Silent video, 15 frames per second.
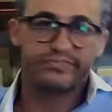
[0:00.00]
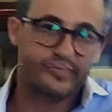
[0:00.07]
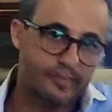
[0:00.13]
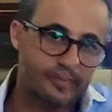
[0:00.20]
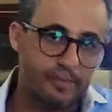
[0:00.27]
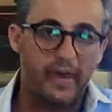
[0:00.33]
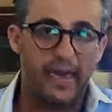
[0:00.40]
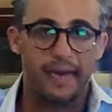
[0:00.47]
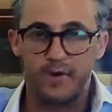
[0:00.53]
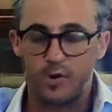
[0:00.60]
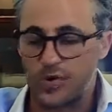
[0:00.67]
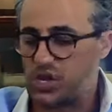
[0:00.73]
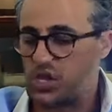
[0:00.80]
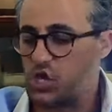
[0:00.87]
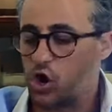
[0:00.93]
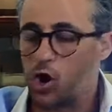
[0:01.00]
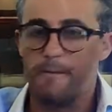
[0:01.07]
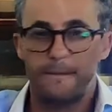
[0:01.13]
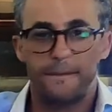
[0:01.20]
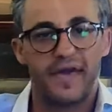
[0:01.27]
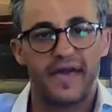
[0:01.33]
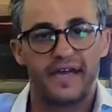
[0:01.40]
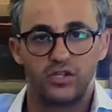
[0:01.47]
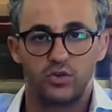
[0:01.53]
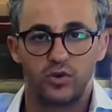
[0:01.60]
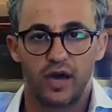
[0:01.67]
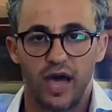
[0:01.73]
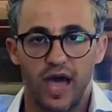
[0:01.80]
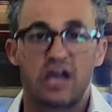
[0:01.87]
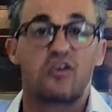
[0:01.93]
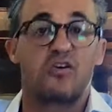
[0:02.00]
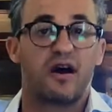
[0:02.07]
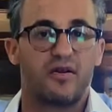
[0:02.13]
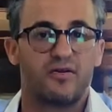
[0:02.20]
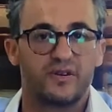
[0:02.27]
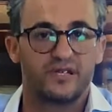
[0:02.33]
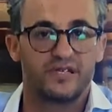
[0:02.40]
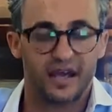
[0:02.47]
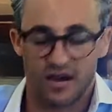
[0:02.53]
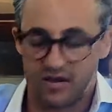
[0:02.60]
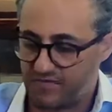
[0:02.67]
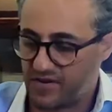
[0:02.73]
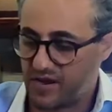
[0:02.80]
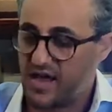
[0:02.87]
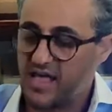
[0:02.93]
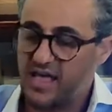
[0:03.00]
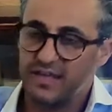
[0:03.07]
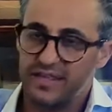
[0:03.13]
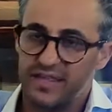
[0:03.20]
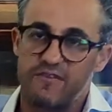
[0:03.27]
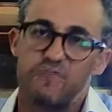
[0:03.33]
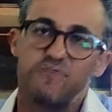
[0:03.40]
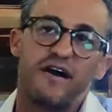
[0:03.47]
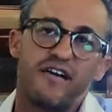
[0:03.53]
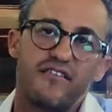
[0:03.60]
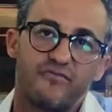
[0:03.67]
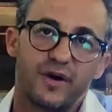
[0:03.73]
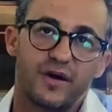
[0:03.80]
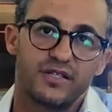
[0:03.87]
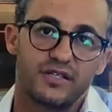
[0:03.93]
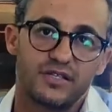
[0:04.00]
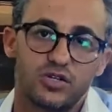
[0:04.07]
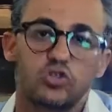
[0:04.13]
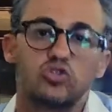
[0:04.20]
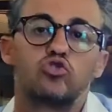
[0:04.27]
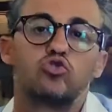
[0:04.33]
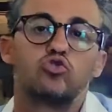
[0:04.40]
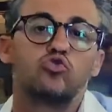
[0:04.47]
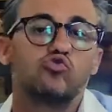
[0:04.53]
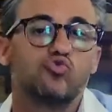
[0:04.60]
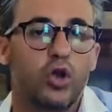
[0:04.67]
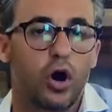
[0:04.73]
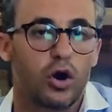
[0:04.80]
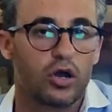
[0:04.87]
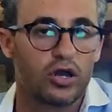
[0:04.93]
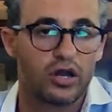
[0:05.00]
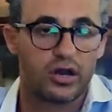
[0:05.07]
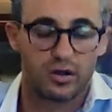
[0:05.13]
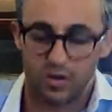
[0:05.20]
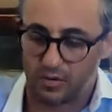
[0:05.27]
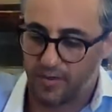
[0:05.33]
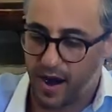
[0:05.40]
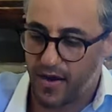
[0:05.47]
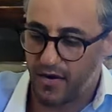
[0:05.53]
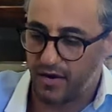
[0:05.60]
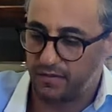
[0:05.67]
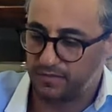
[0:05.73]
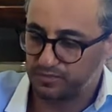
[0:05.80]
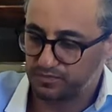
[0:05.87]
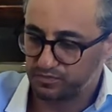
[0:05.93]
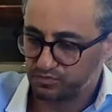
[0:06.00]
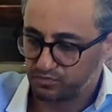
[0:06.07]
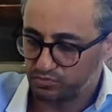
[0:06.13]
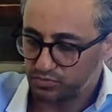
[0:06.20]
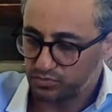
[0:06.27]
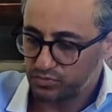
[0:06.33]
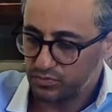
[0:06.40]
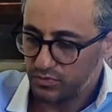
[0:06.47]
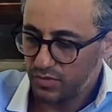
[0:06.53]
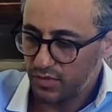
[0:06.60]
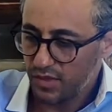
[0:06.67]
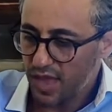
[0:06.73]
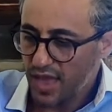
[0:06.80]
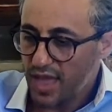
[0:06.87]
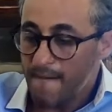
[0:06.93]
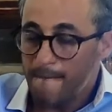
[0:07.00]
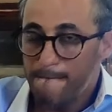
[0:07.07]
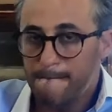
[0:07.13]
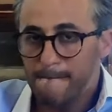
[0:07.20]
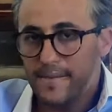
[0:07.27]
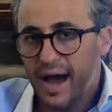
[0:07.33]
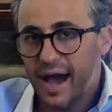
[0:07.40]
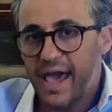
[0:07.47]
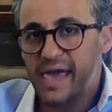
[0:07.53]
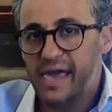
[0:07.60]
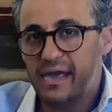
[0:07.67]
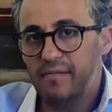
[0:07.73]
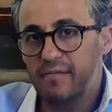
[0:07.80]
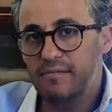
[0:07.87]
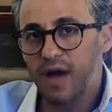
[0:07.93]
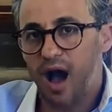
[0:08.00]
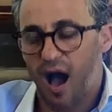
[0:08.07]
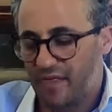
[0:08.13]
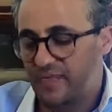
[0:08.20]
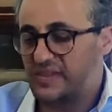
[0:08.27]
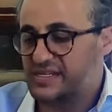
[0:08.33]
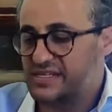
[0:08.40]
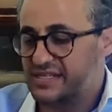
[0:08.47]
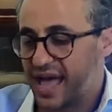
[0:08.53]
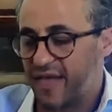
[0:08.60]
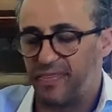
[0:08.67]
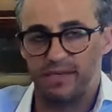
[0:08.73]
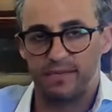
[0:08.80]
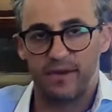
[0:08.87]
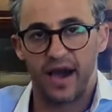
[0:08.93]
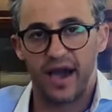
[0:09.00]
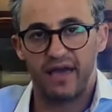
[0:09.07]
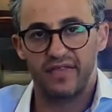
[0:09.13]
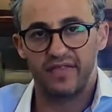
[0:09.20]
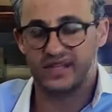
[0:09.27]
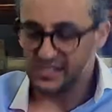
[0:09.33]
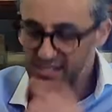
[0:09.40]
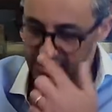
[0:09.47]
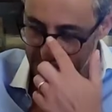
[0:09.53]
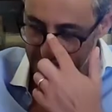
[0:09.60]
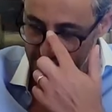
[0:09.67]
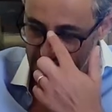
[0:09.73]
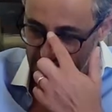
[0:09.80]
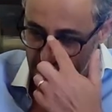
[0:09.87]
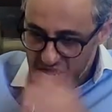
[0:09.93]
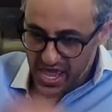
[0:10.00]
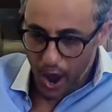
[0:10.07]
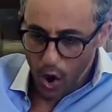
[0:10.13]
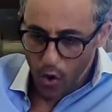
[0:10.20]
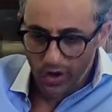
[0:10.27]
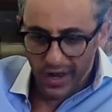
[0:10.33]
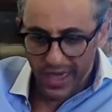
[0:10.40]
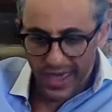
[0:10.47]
maybe when you compare to a Gran Reserva, then 5 months is not too long in an oak barrel. My understanding behind this is he only